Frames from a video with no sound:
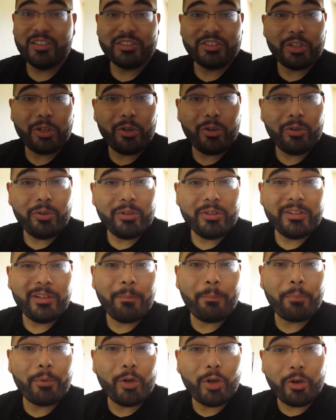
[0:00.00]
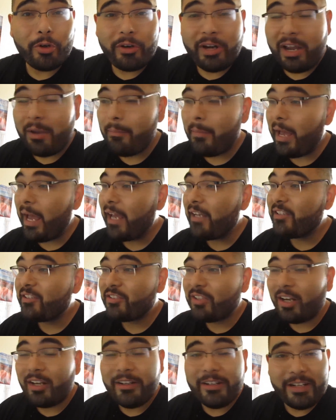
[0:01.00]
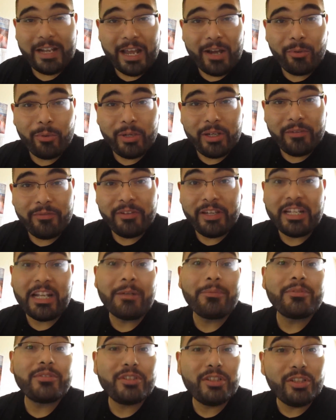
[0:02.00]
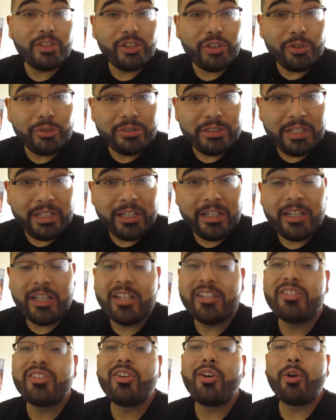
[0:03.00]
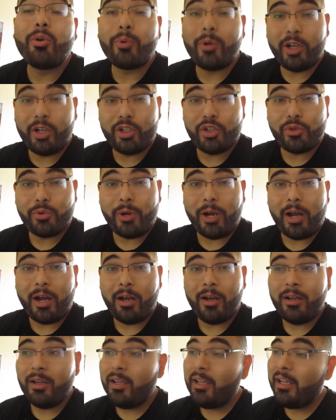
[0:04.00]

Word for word: So, the program I started out with and I'm still using is CorelDRAW.